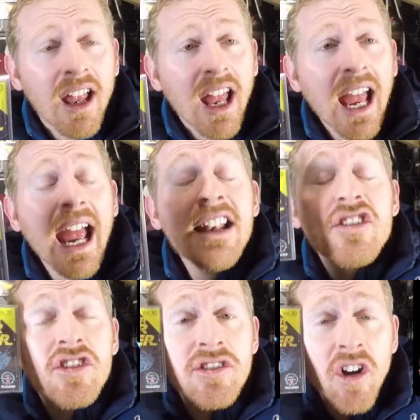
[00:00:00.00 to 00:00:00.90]
And
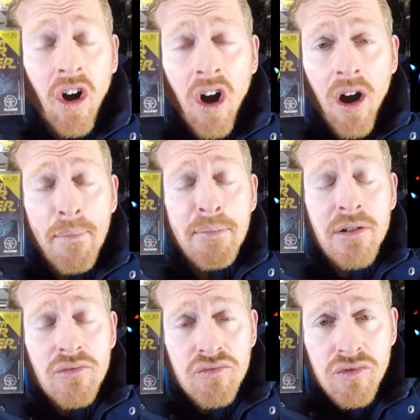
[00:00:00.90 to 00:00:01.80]
Star
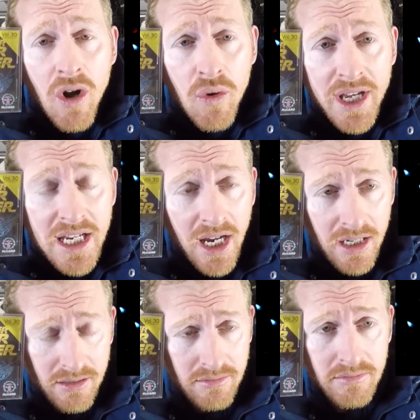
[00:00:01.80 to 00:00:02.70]
Parodia.
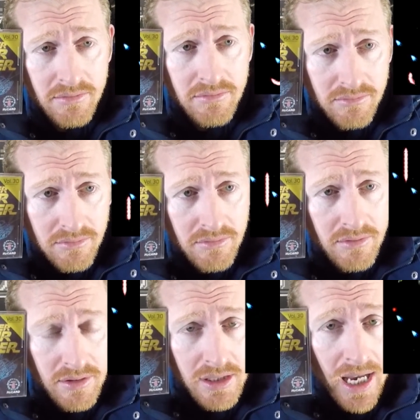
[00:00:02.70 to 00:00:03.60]

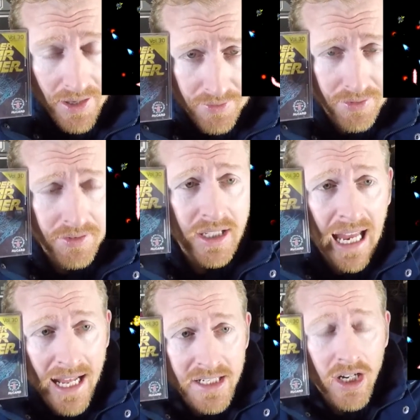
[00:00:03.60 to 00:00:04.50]
Yes,
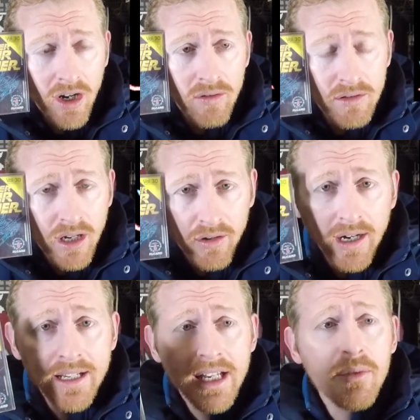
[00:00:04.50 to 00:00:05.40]
Kaneko. All
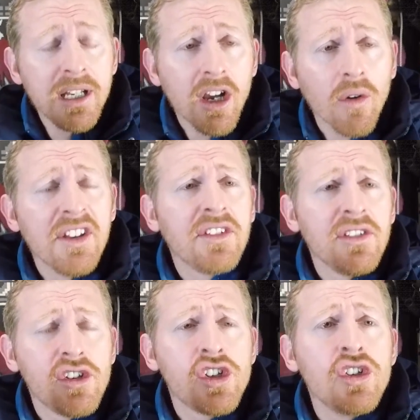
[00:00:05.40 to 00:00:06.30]
right, here we go. This is
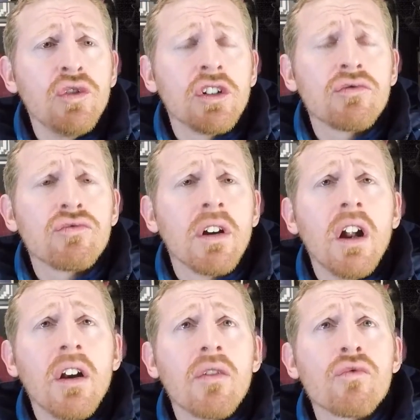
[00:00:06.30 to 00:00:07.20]
shooter
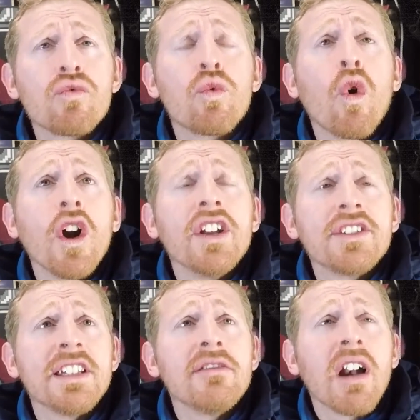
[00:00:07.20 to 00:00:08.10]

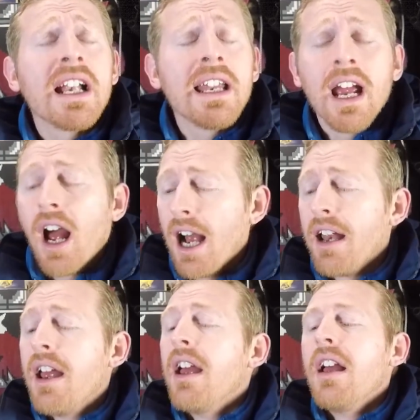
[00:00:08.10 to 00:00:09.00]
royalty right here.
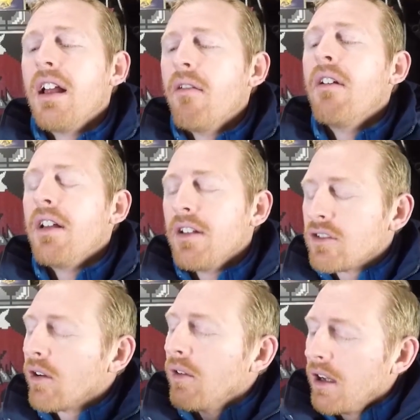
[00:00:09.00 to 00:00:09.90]

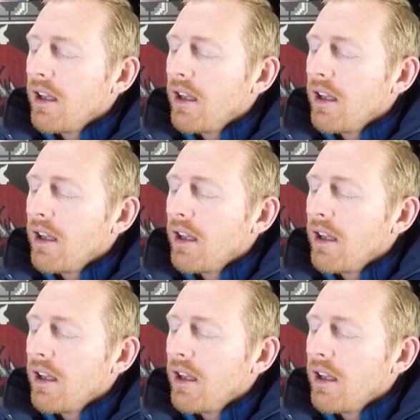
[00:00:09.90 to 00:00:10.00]
So